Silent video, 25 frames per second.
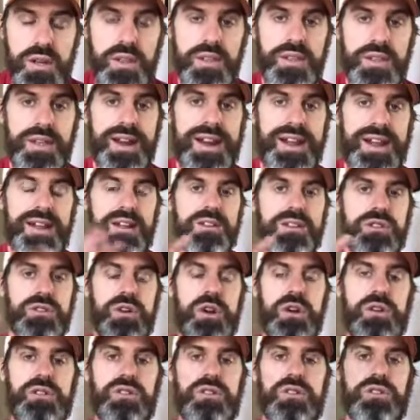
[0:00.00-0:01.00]
Then I can
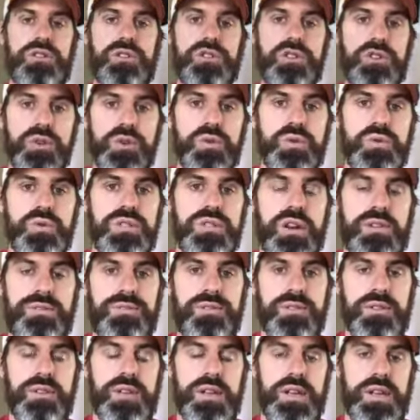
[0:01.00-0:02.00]
start to choose
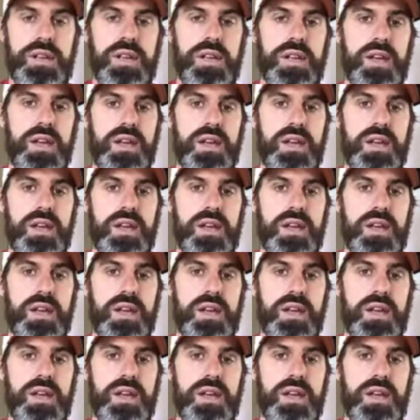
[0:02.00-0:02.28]
differently.